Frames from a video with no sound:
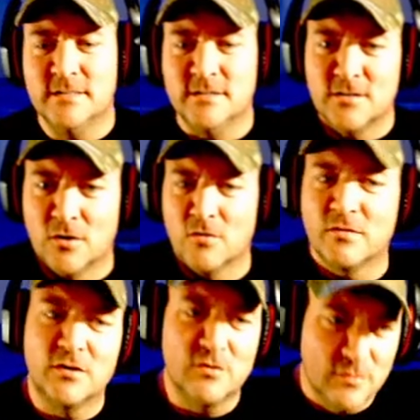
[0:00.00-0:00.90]
You're over
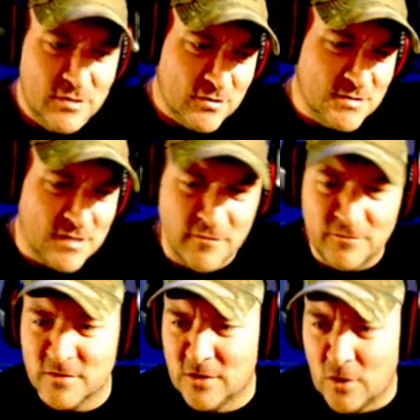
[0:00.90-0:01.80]
there doing your stuff,
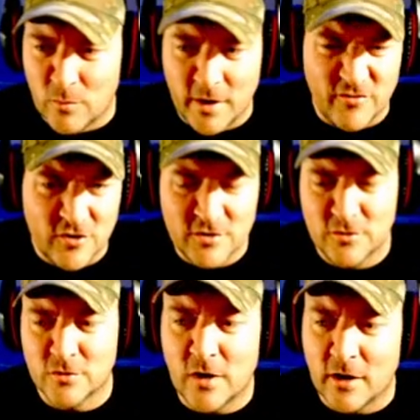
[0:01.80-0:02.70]
you know, whatever.
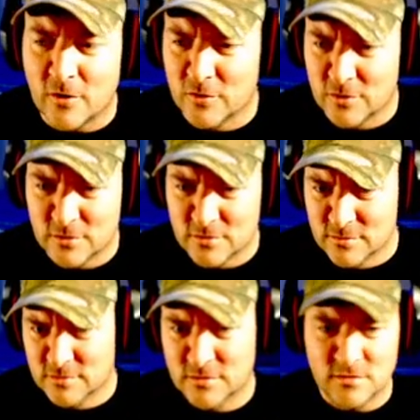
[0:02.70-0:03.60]
You got all your
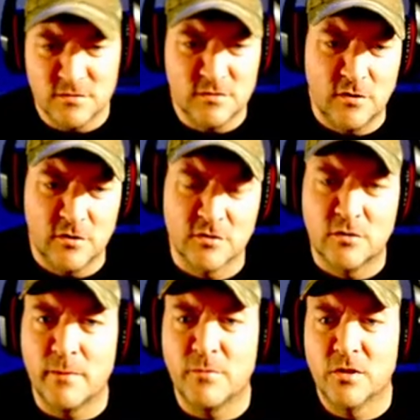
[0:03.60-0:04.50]

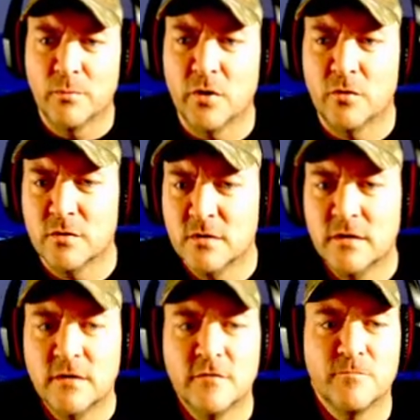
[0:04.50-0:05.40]
crap on the boat.
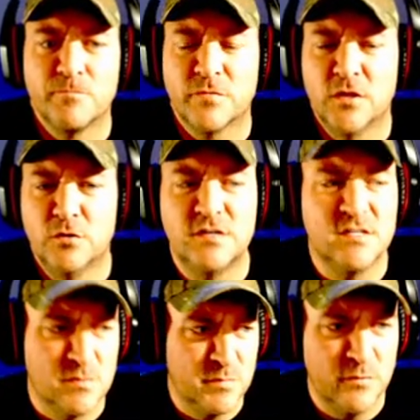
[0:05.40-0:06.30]
You see
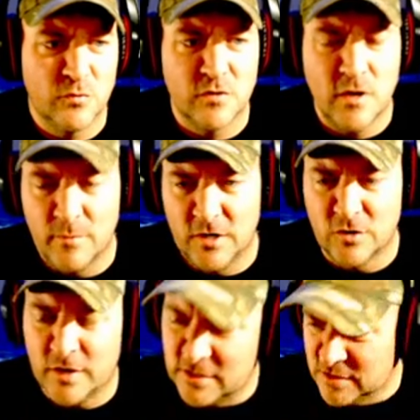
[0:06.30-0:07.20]
some people coming, you
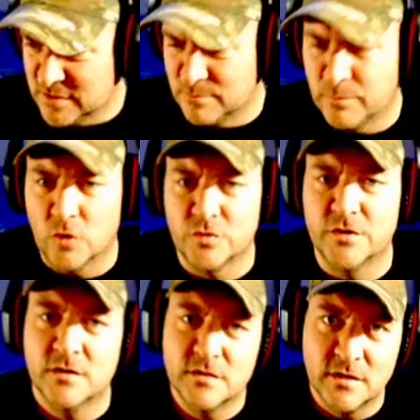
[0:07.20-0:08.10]
can't just bolt,
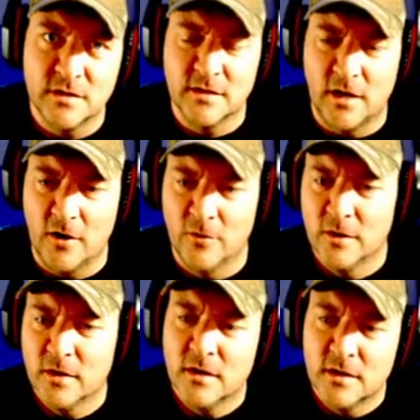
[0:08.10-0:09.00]
you know.
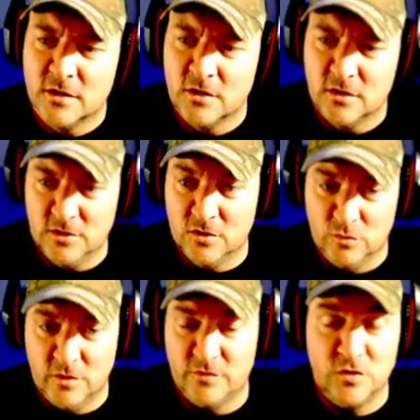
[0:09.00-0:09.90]

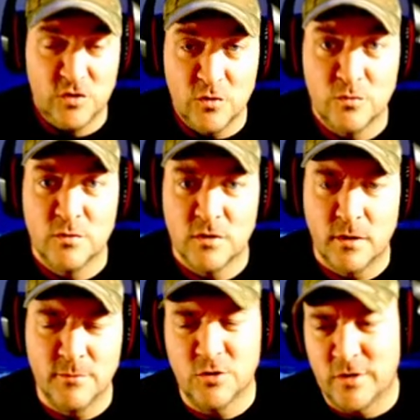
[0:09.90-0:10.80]
If you do, I
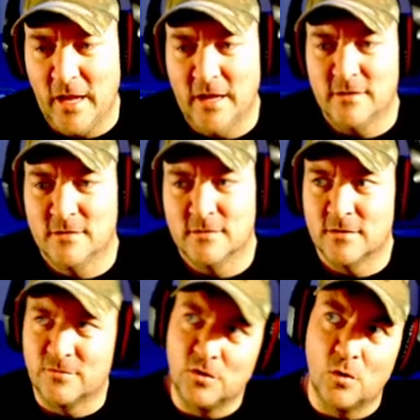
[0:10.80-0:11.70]
mean you can
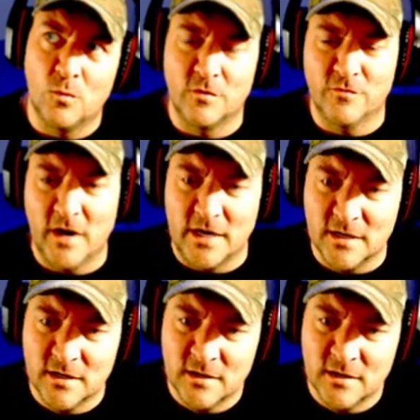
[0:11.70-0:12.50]
if you don't want to fight,